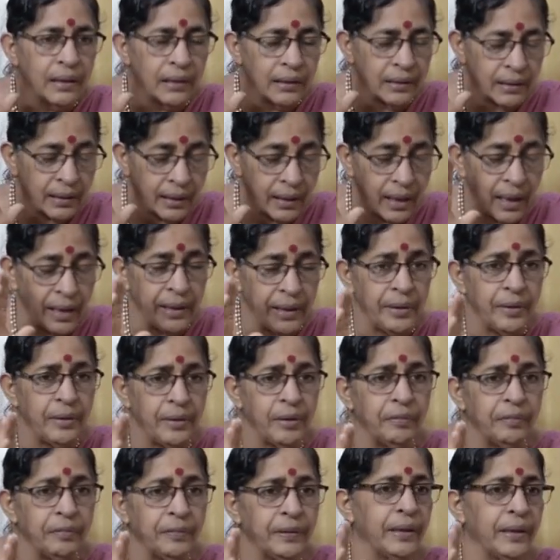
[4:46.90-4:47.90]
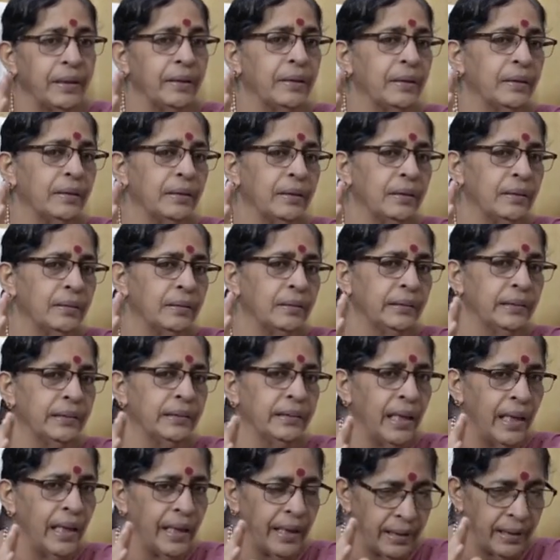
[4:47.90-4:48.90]
height of the
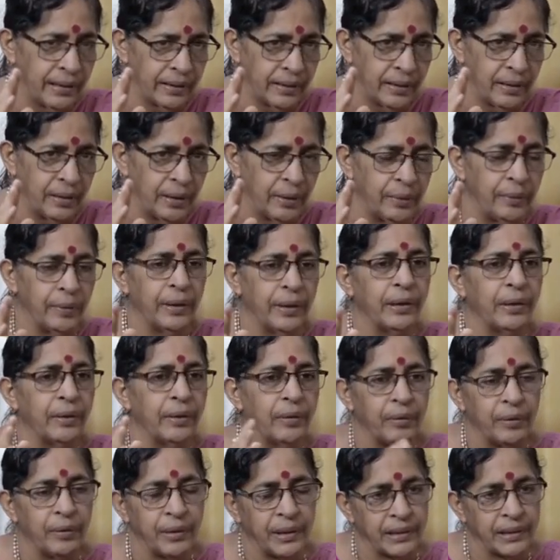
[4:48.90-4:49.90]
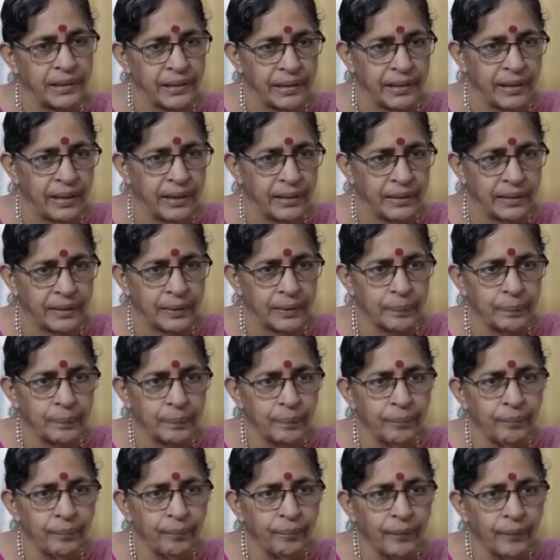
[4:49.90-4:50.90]
child during growing stage.
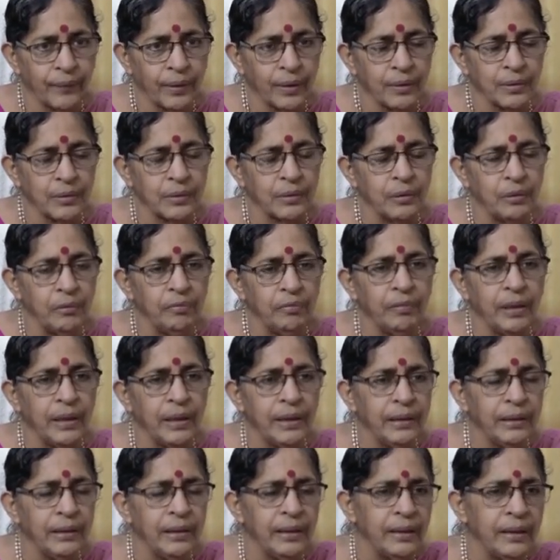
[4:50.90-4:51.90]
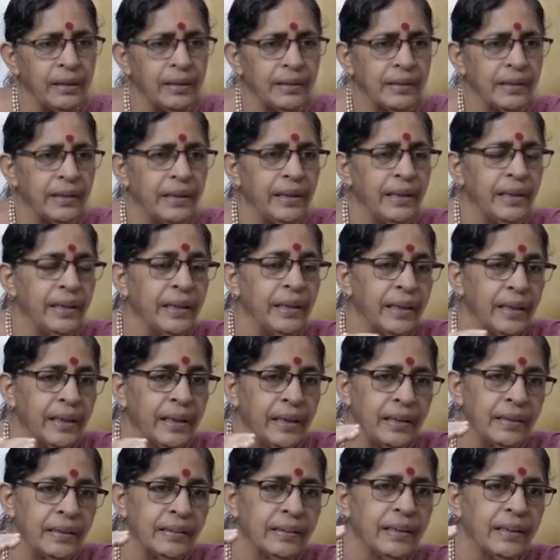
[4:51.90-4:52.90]
So when there is an
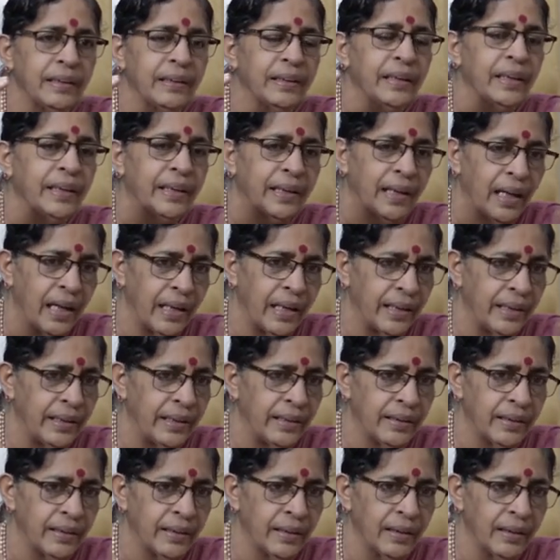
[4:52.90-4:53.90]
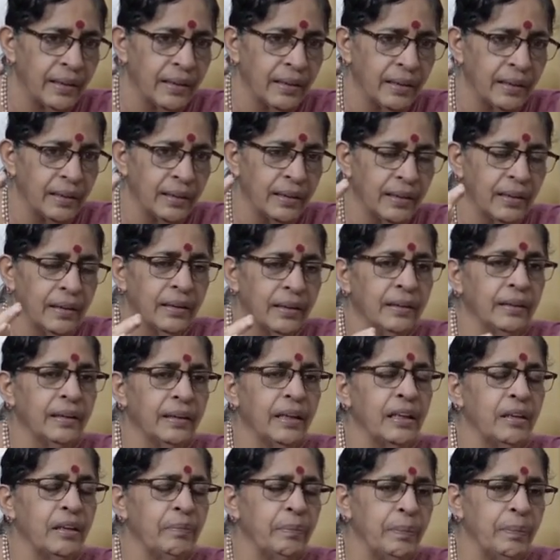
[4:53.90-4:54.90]
increase in the height,
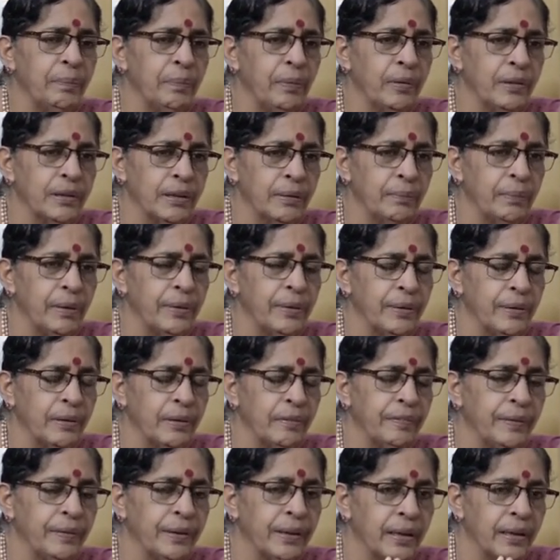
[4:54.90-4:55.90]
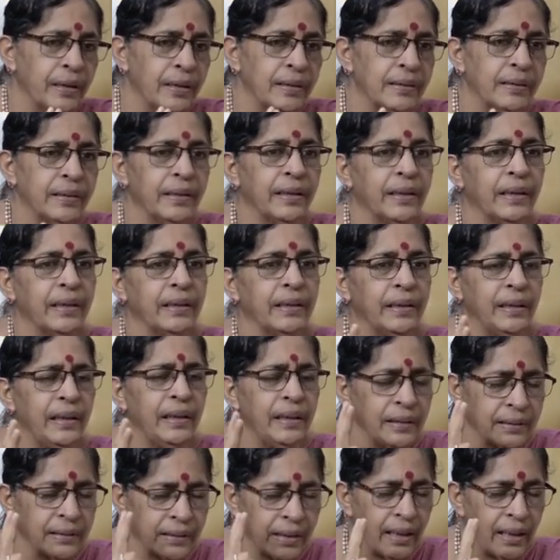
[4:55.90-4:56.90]
there will be possibility of increasing in
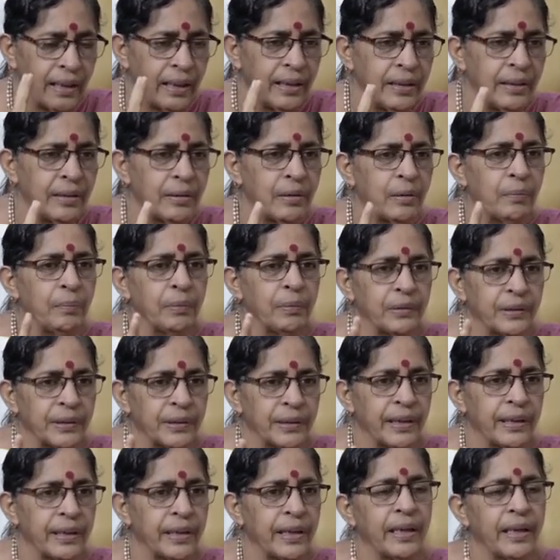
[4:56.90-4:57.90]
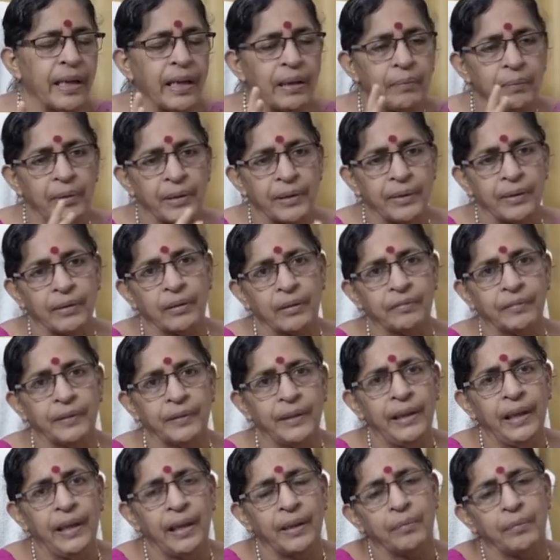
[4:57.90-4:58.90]
the anteroposterior diameter of
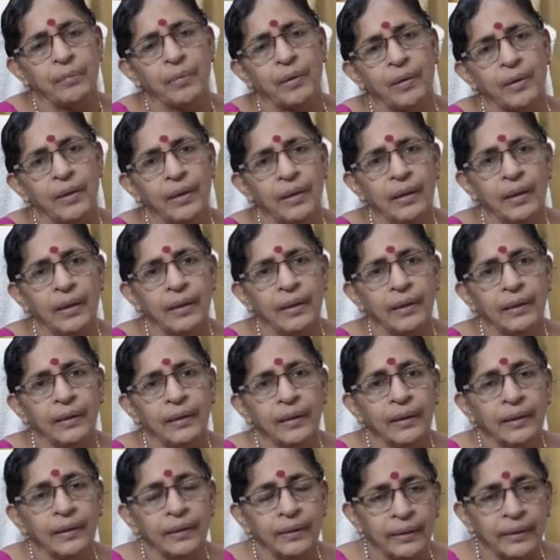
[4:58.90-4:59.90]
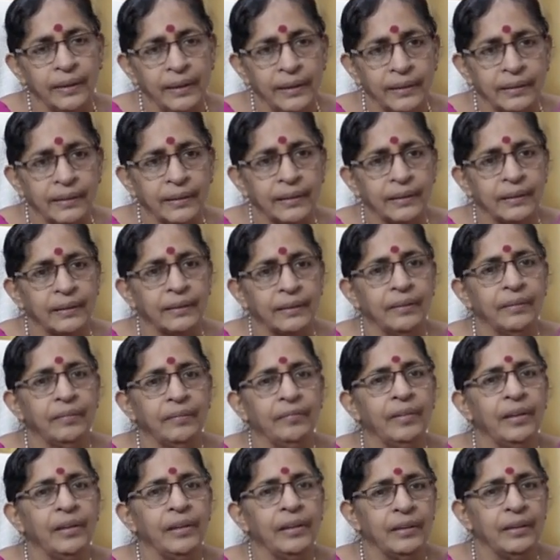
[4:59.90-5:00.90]
the eyeball. This
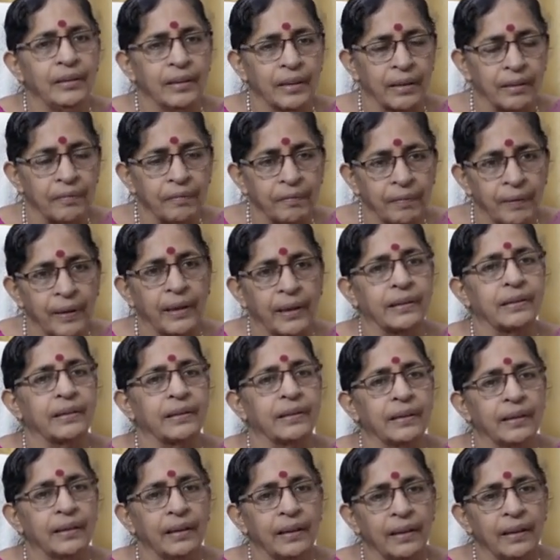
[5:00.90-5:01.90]
will reflect